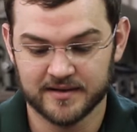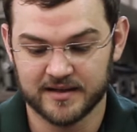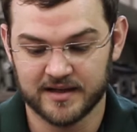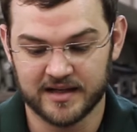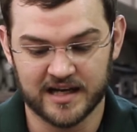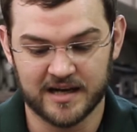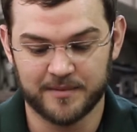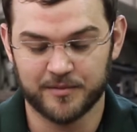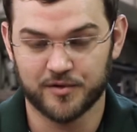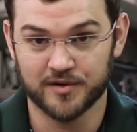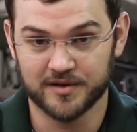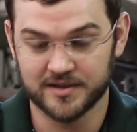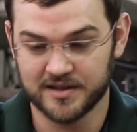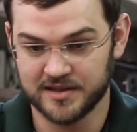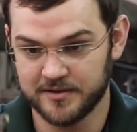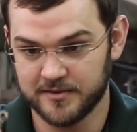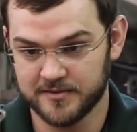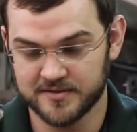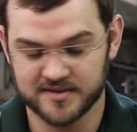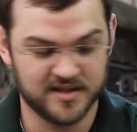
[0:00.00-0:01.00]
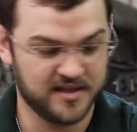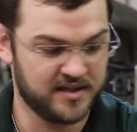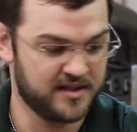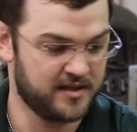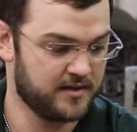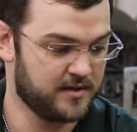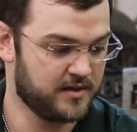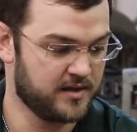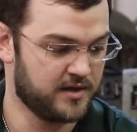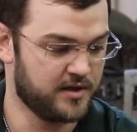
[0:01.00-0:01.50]
And I'm going to use
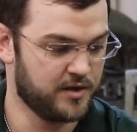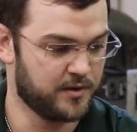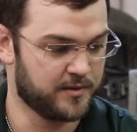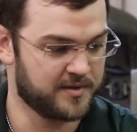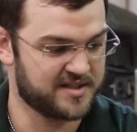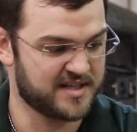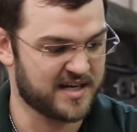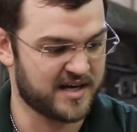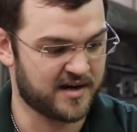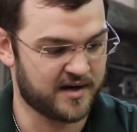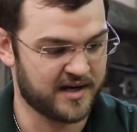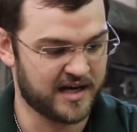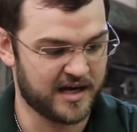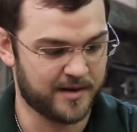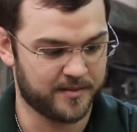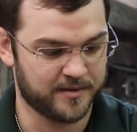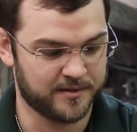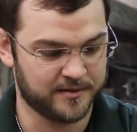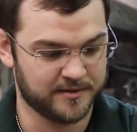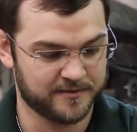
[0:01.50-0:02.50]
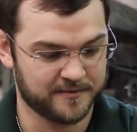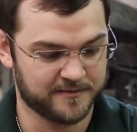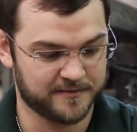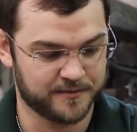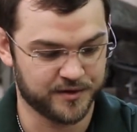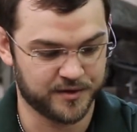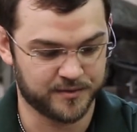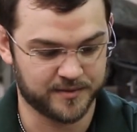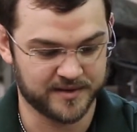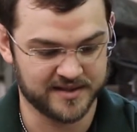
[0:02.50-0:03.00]
the newer style hammer
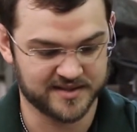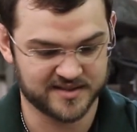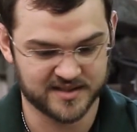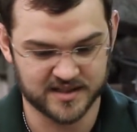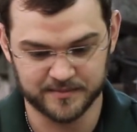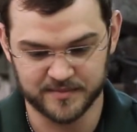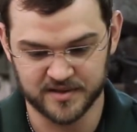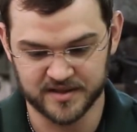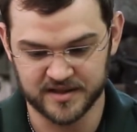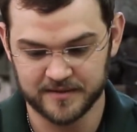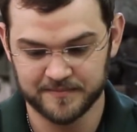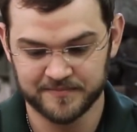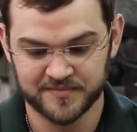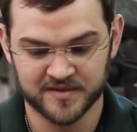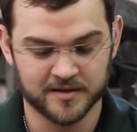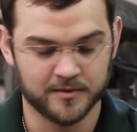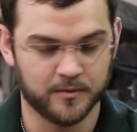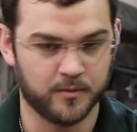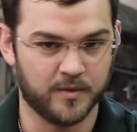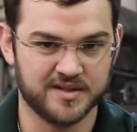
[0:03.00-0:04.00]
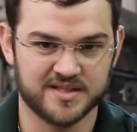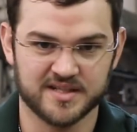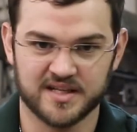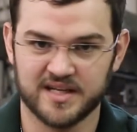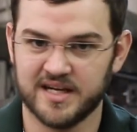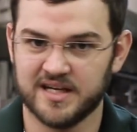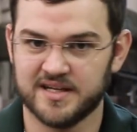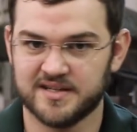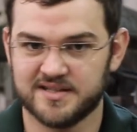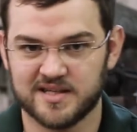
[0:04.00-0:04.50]
for the reassembly. Once
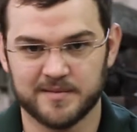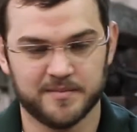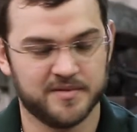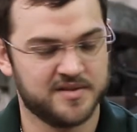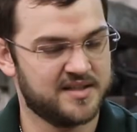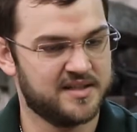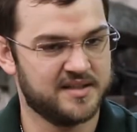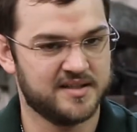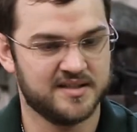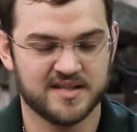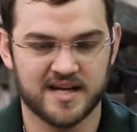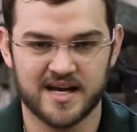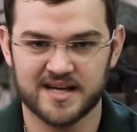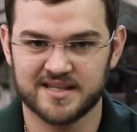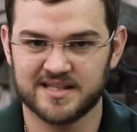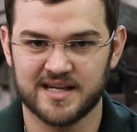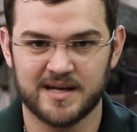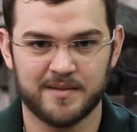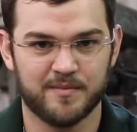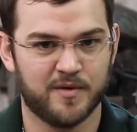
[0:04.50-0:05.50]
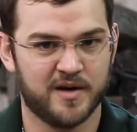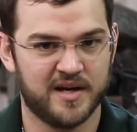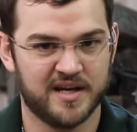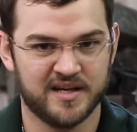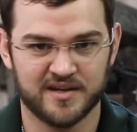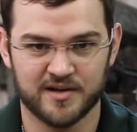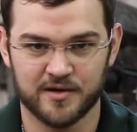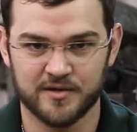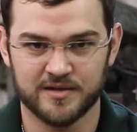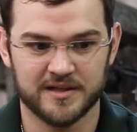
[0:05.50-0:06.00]
again, it assembles the exact same way,
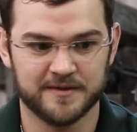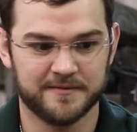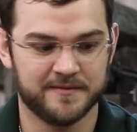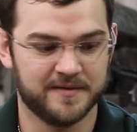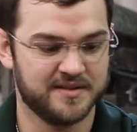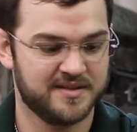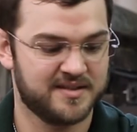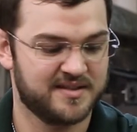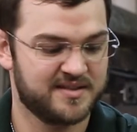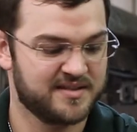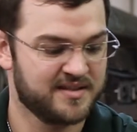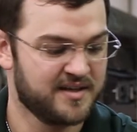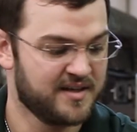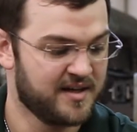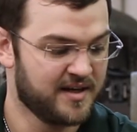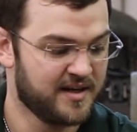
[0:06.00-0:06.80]
no difference.